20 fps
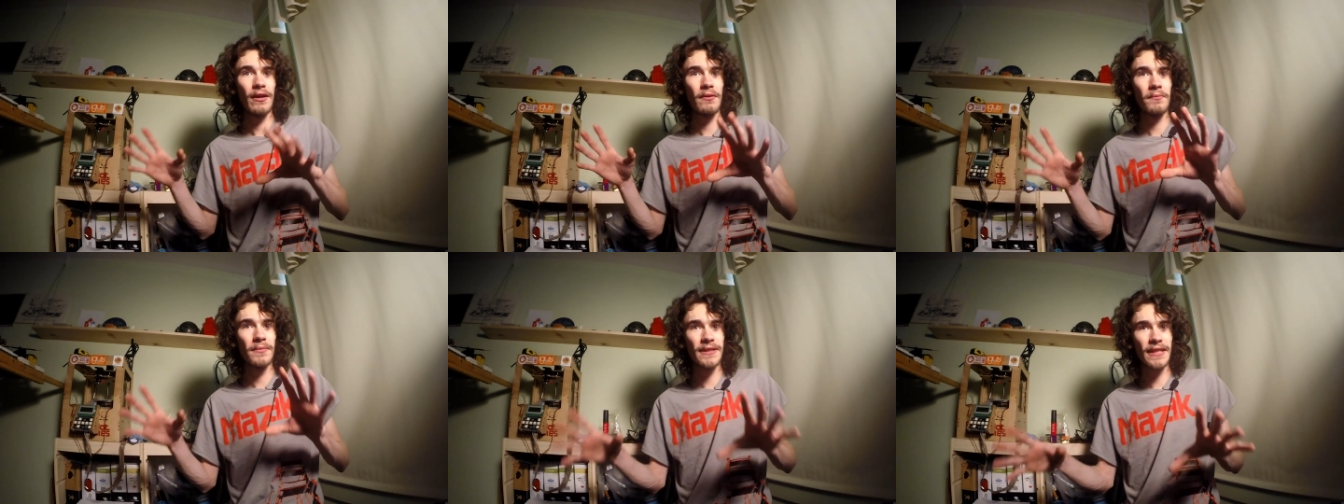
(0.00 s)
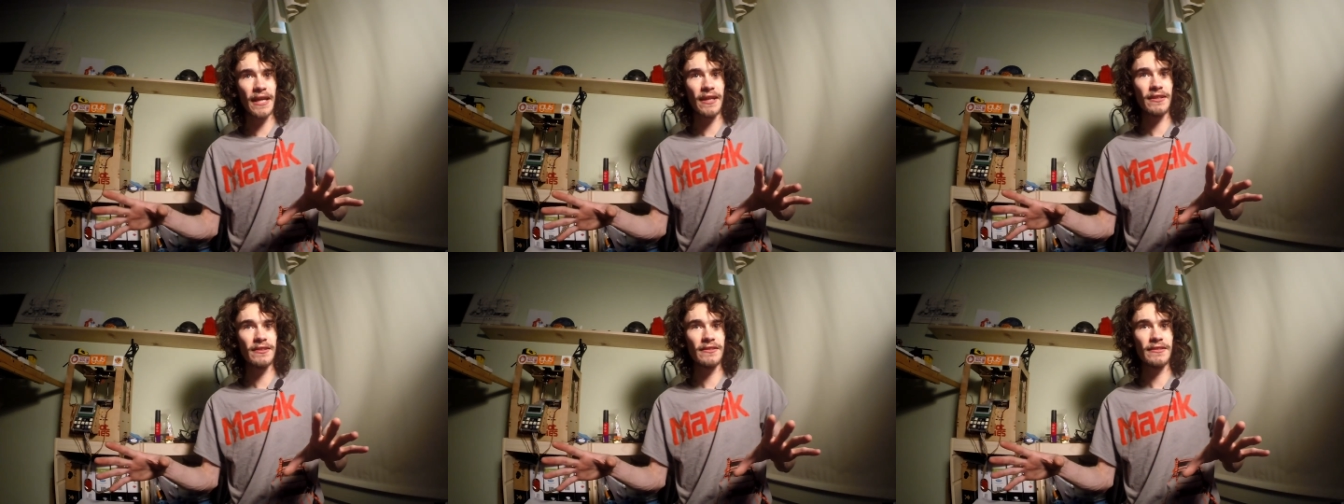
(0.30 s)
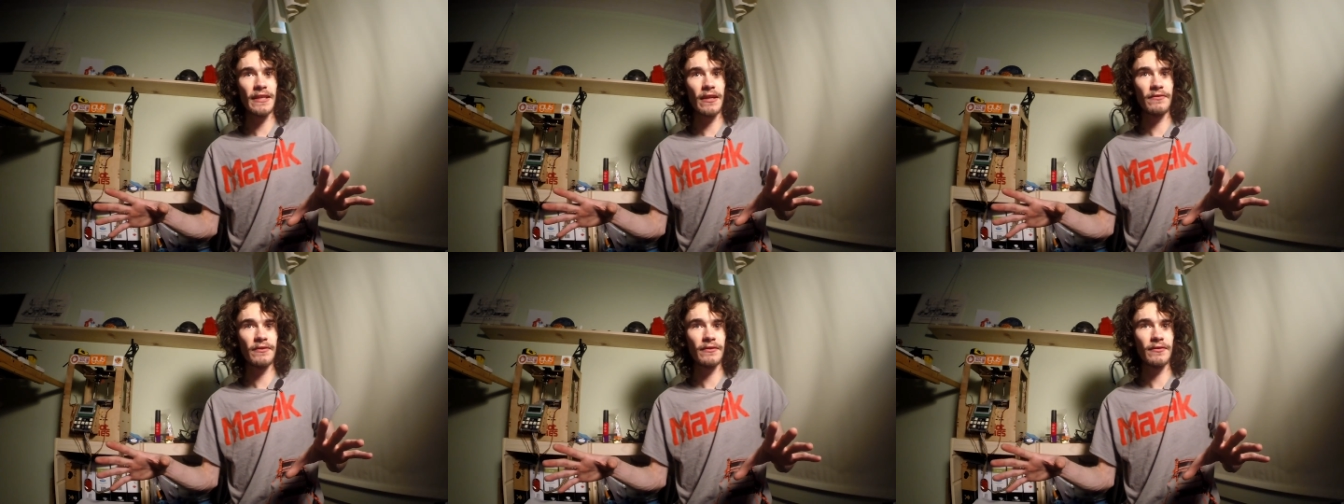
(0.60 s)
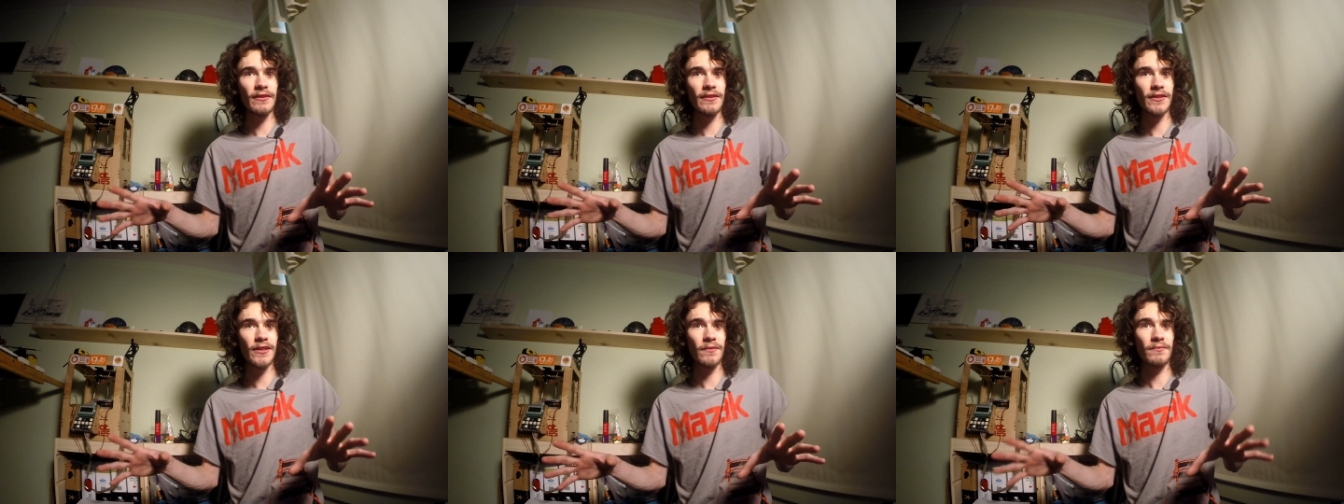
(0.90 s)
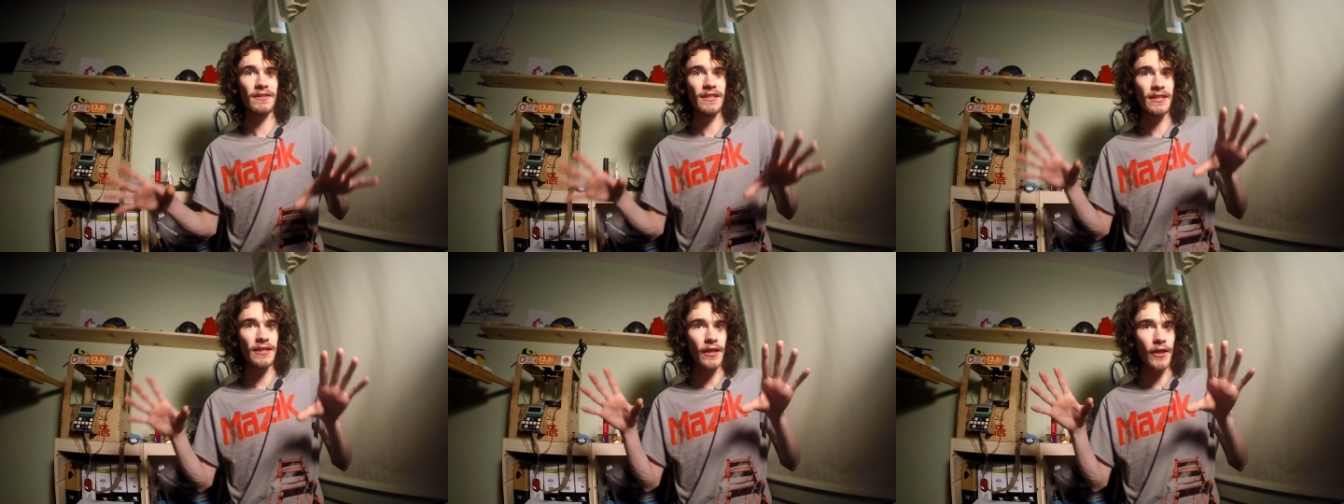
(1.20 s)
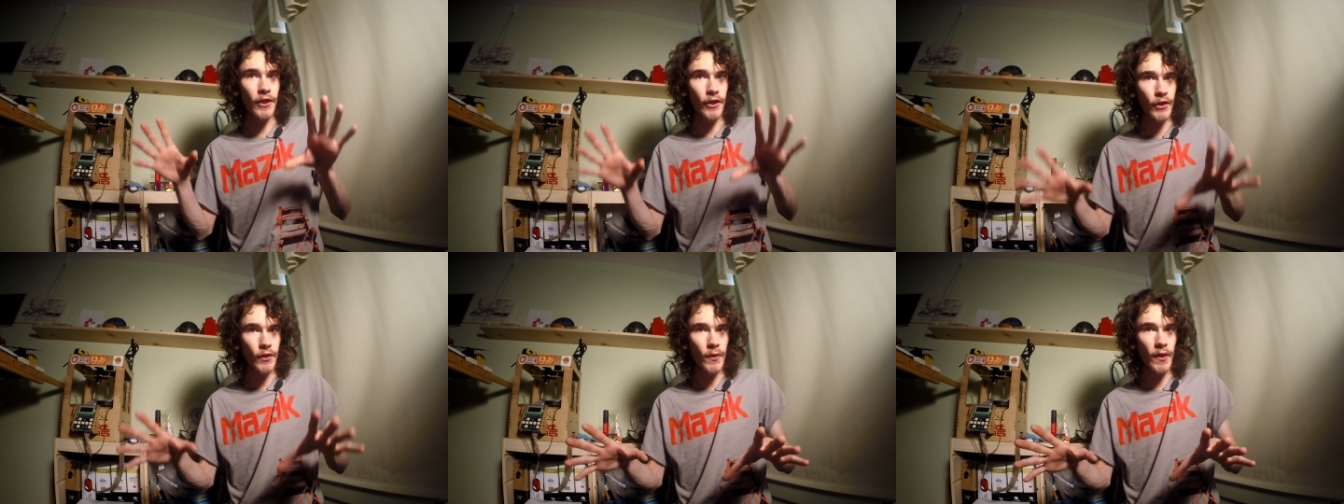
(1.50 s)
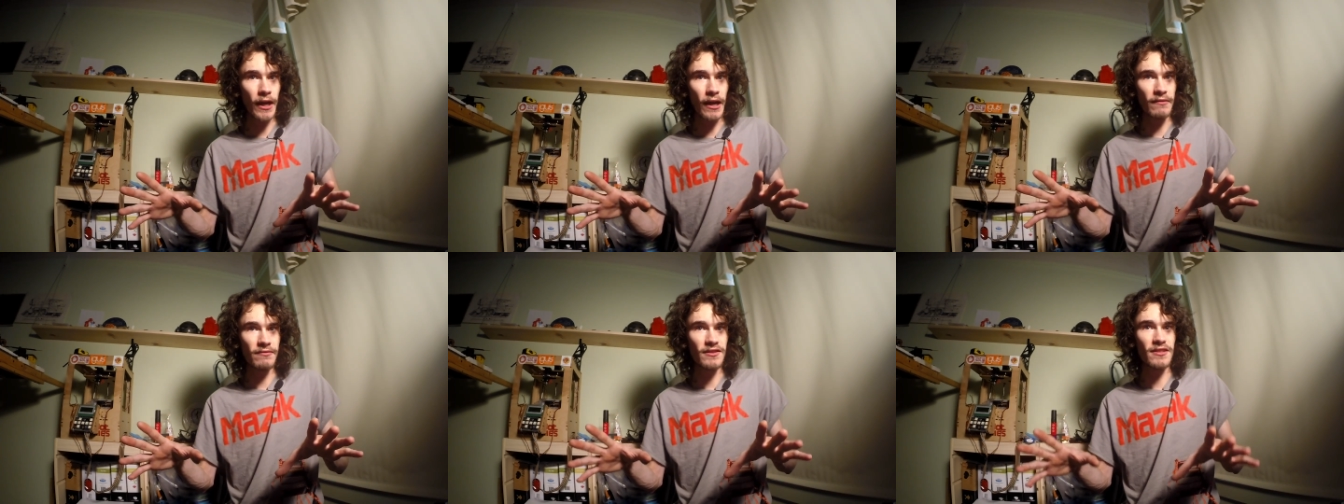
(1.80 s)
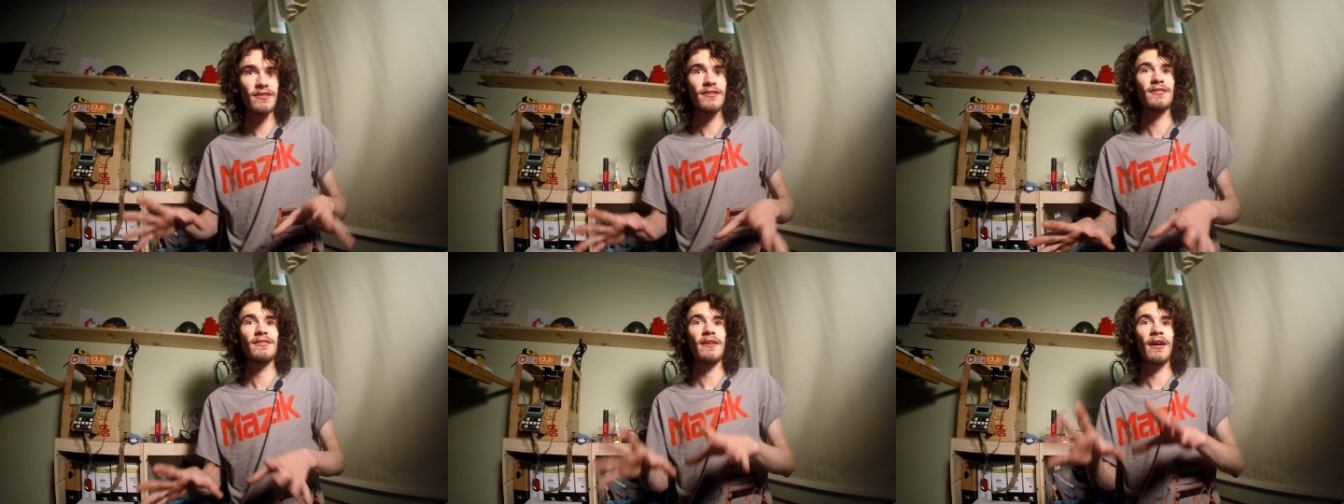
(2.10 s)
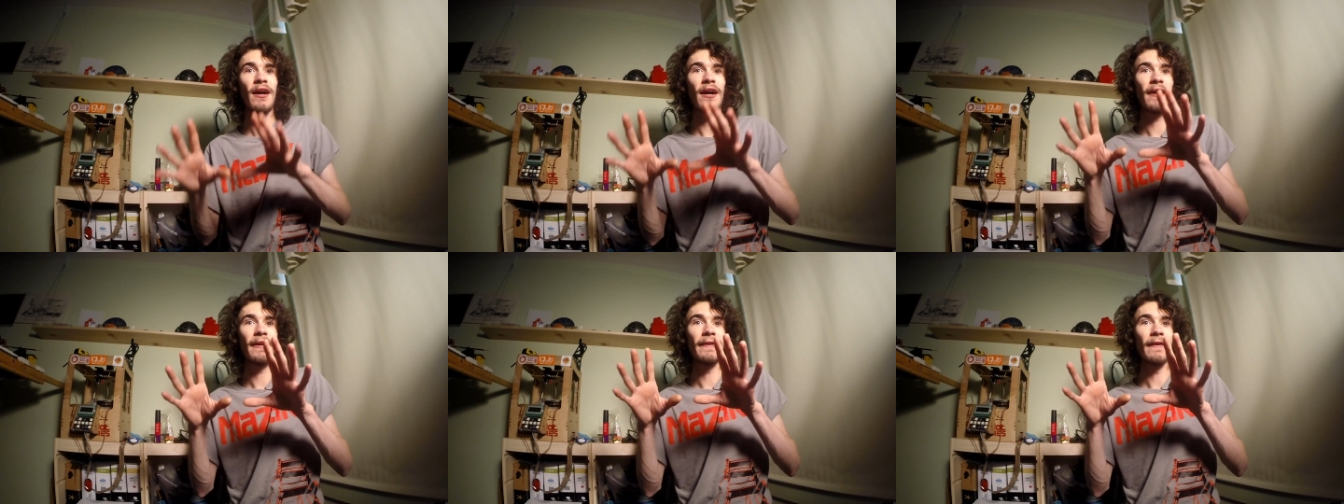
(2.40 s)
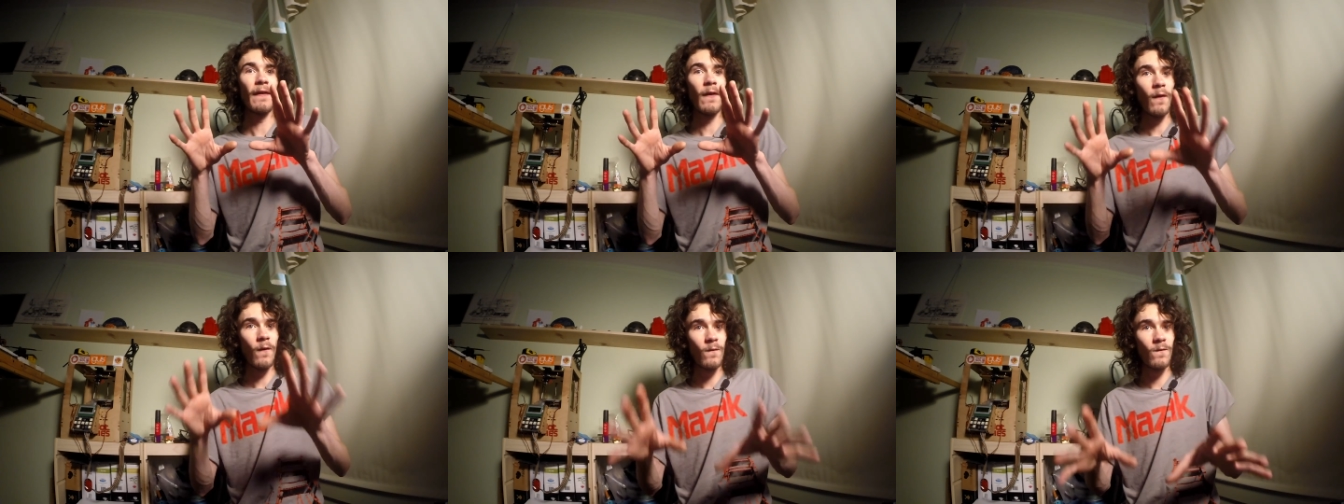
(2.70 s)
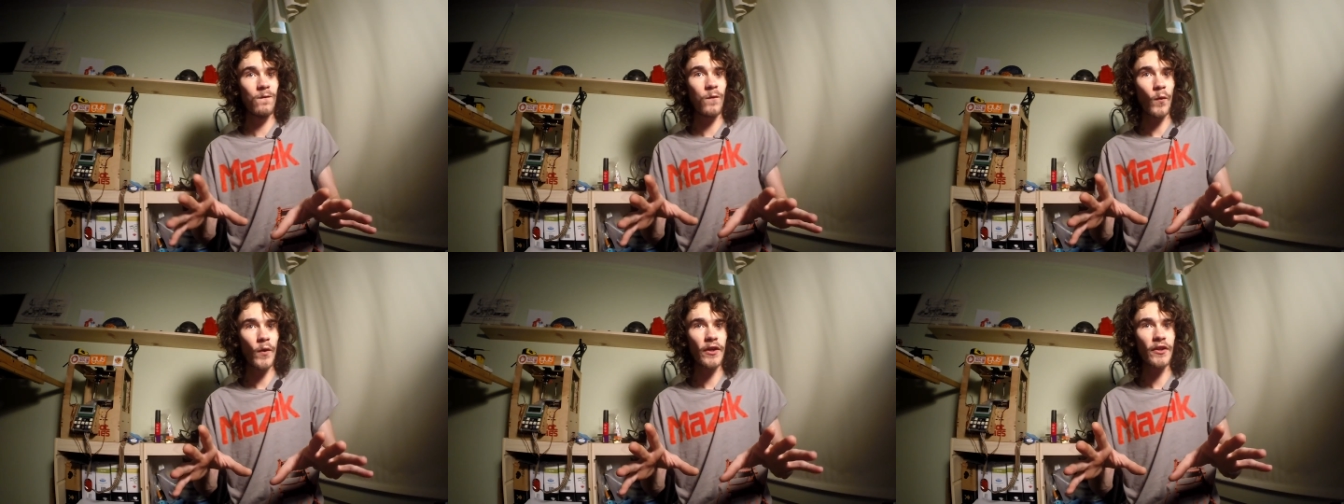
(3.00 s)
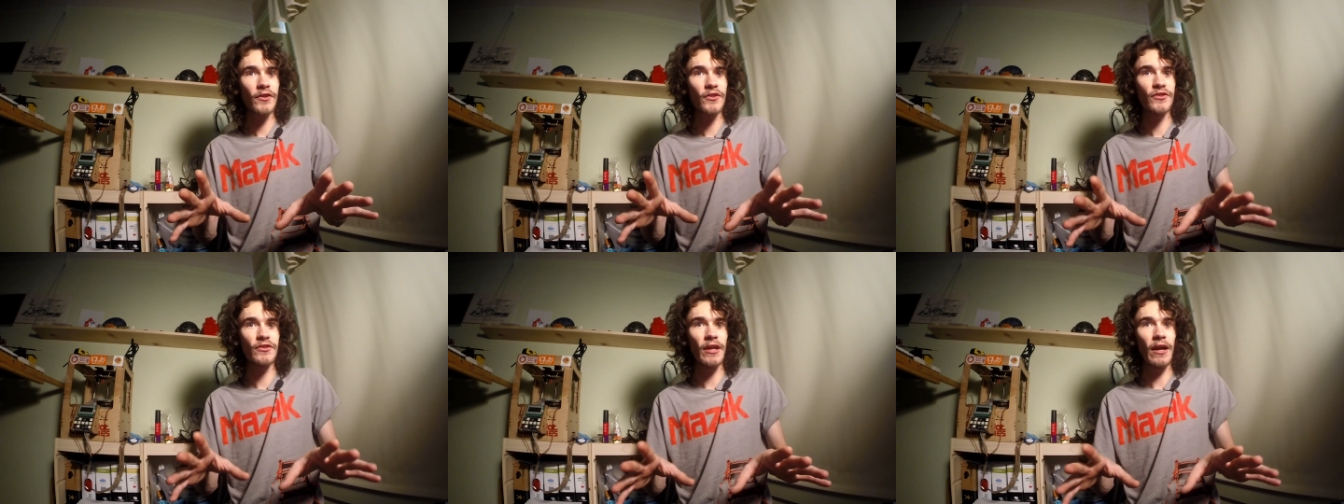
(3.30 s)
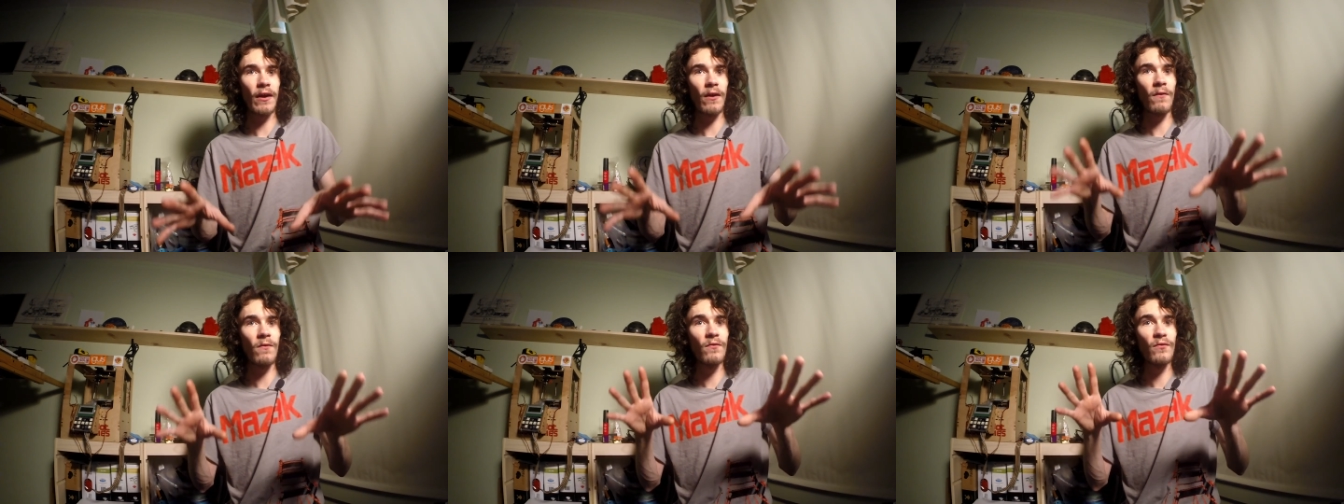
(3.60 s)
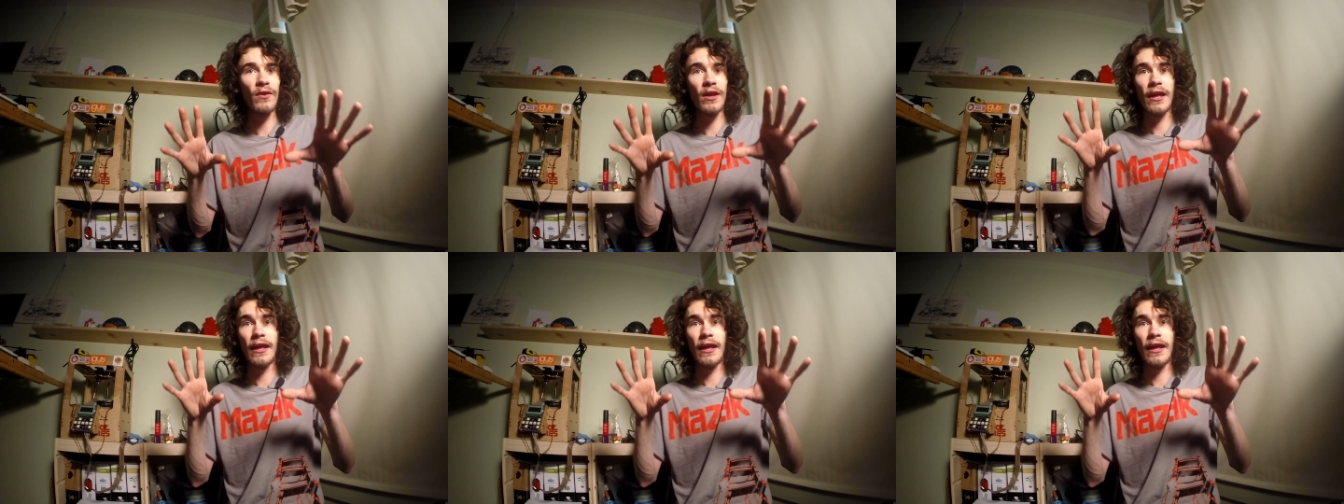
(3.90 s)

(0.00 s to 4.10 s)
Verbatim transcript: But that is definitely something that you have to decide for yourself.